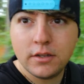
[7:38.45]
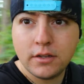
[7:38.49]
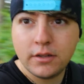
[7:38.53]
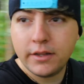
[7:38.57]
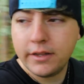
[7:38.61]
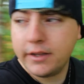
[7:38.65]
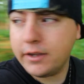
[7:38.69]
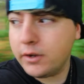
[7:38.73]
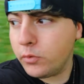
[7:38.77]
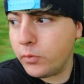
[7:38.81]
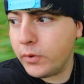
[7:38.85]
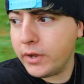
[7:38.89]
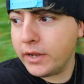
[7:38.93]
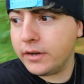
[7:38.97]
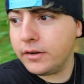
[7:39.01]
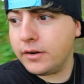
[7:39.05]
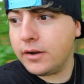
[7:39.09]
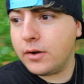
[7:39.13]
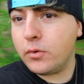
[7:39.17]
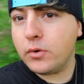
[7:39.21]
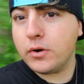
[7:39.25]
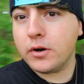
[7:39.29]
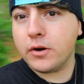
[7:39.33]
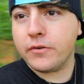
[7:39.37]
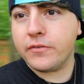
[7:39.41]
Wait,
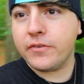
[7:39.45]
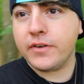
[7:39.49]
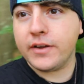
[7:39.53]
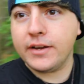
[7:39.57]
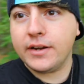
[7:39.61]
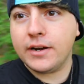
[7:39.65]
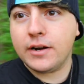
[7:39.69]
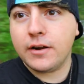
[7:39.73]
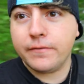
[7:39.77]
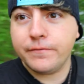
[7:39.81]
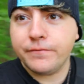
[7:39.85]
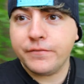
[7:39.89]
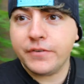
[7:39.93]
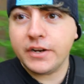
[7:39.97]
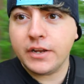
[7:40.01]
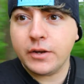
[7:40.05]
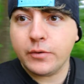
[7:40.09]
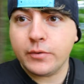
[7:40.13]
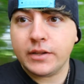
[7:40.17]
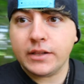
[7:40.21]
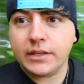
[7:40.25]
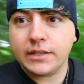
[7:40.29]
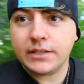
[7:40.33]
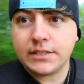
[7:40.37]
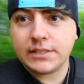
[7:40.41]
I wonder if I can get on
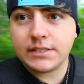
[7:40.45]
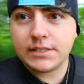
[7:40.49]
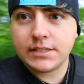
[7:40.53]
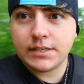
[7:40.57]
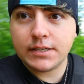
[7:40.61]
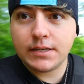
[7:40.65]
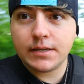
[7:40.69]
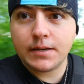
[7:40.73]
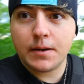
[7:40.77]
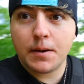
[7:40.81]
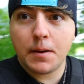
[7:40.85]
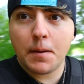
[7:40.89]
video at least.